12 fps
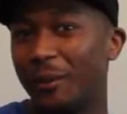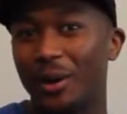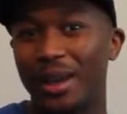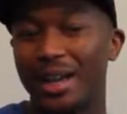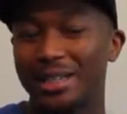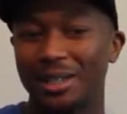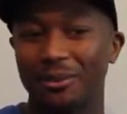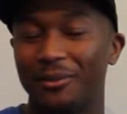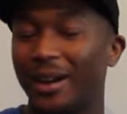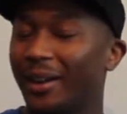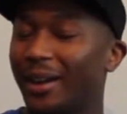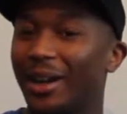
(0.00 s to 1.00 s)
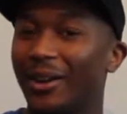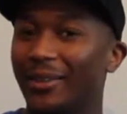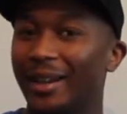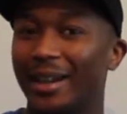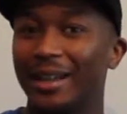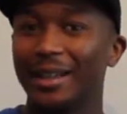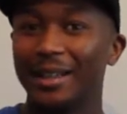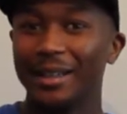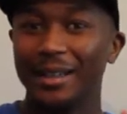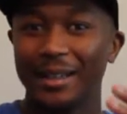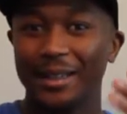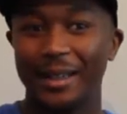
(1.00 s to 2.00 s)
But you actually find out that
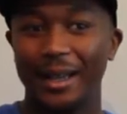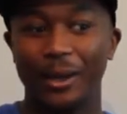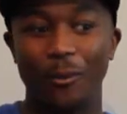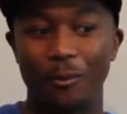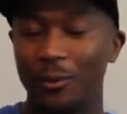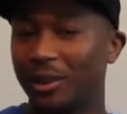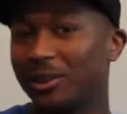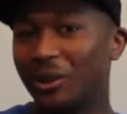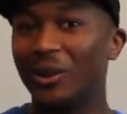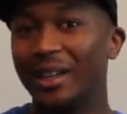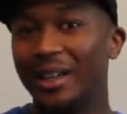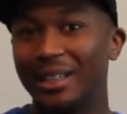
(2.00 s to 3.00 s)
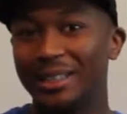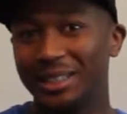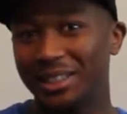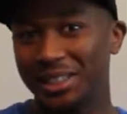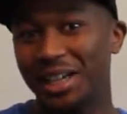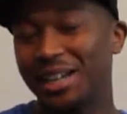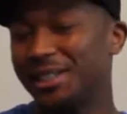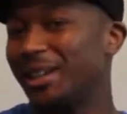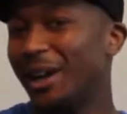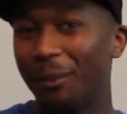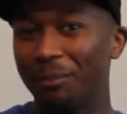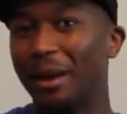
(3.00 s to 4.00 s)
like with Lola, she actually
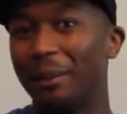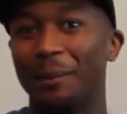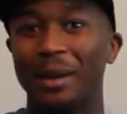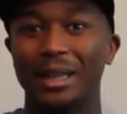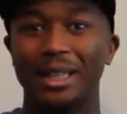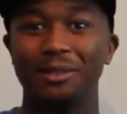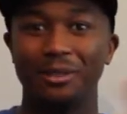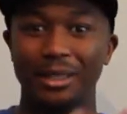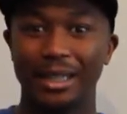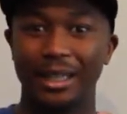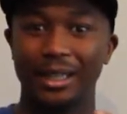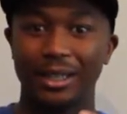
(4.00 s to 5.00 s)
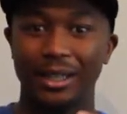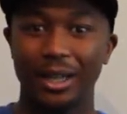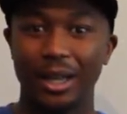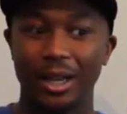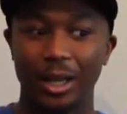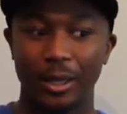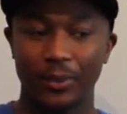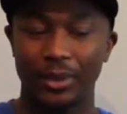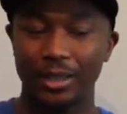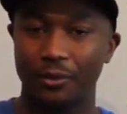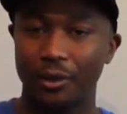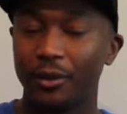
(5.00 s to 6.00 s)
helped Nami by giving like
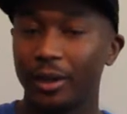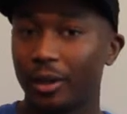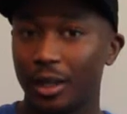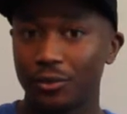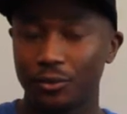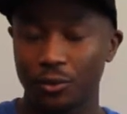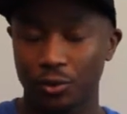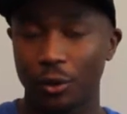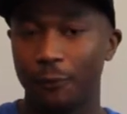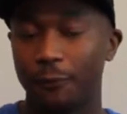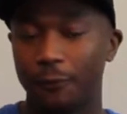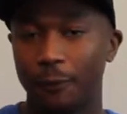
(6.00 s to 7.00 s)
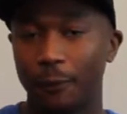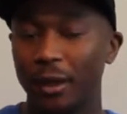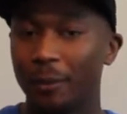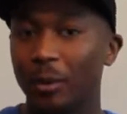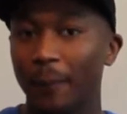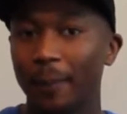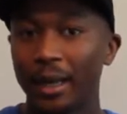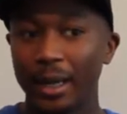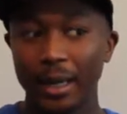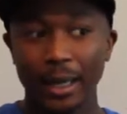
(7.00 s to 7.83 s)
this Vivre card so for Big Mom.